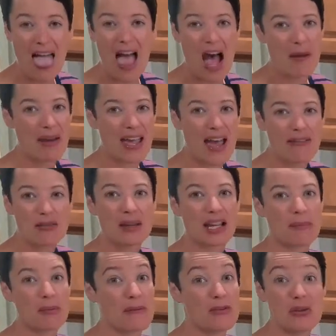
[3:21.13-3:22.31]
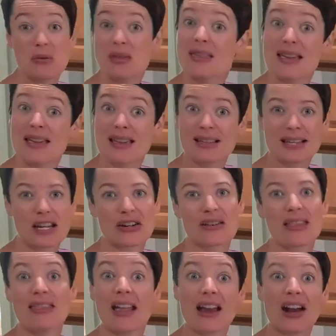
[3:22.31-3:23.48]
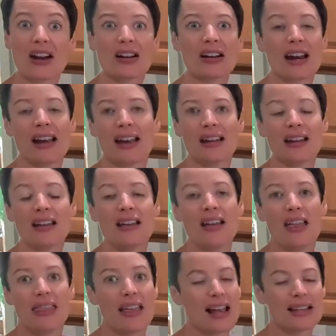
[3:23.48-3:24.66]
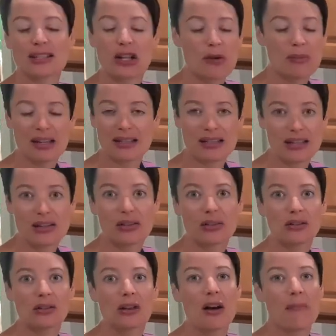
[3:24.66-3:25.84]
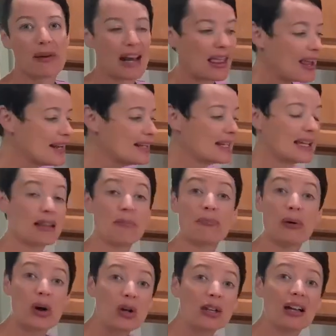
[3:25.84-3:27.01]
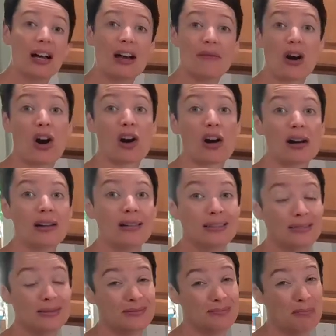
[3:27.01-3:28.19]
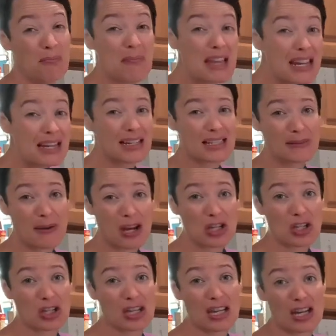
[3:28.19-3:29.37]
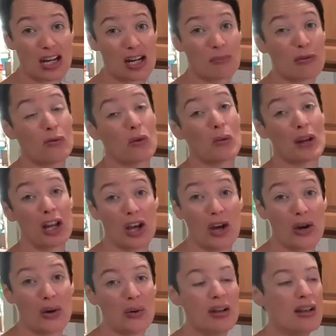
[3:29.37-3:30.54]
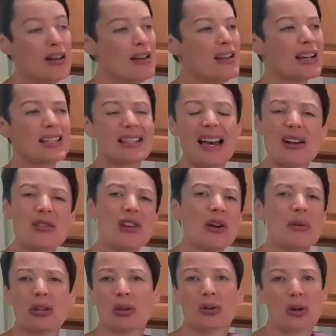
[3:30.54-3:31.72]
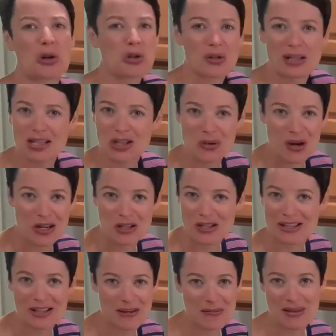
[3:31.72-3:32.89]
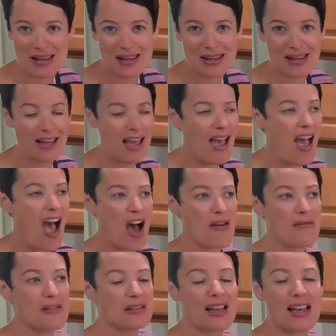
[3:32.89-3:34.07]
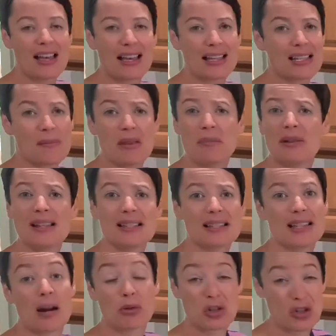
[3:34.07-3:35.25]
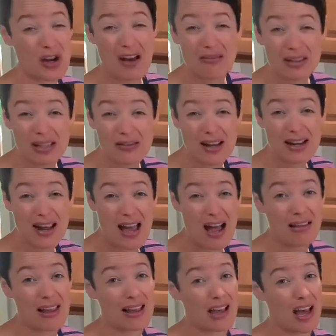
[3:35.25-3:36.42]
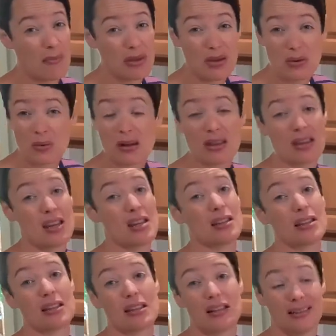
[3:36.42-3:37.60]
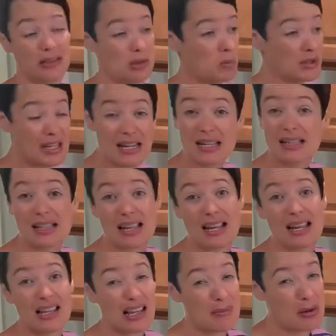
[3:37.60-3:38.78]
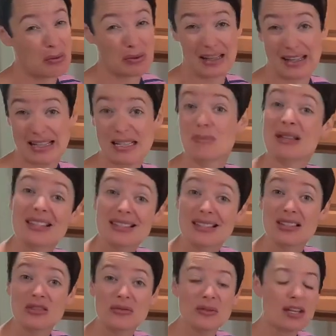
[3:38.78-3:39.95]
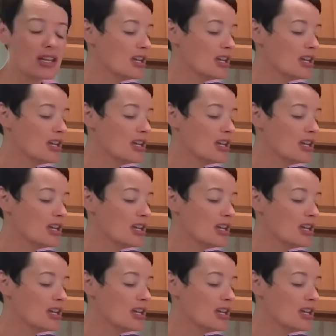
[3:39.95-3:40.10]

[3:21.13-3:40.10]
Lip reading: I may have to pick up a few things here and there, and that's no big deal, but I like to get the bulk of our meat, especially here, before we go, because I don't know what the grocery situation is going to be. I feel like in some of the places that we're traveling right now, like up in the Northeast, in DC, it can be really expensive.